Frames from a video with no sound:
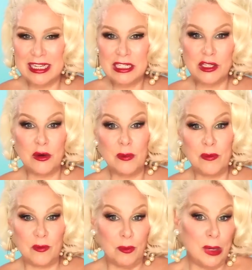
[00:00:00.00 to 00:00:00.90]
So,
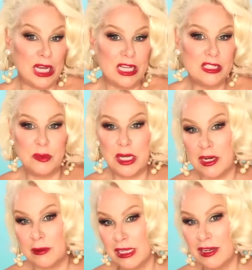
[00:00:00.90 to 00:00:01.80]
buddies
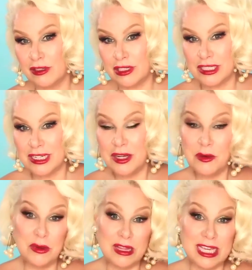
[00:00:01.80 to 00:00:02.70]
become lovers
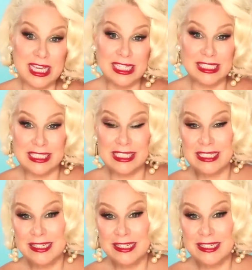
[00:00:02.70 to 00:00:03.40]
with a kiss.